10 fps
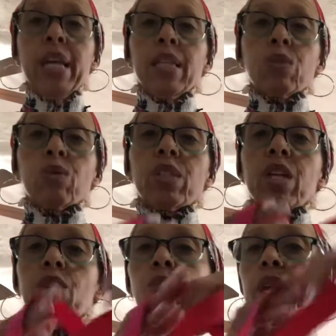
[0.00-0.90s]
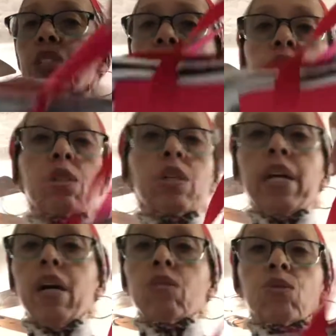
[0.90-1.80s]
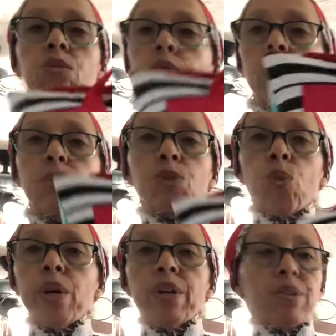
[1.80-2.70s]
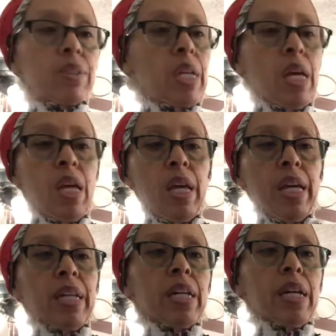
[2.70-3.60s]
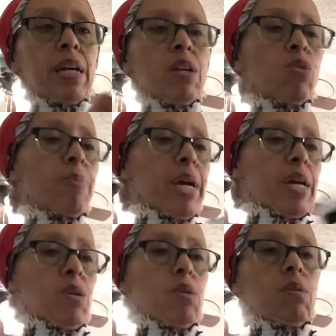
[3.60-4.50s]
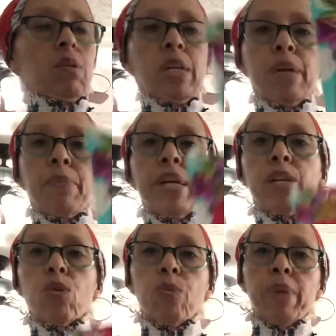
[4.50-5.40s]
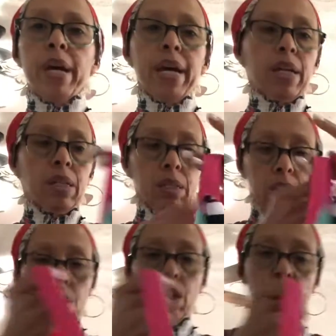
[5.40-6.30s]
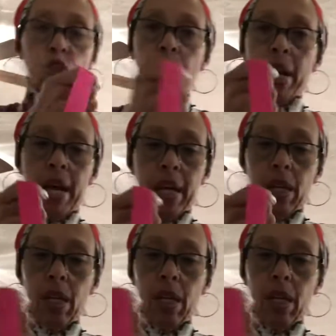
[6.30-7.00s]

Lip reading: This was another one. I just cut out some squares and cut out a little panel and made a little bag, lunch bag,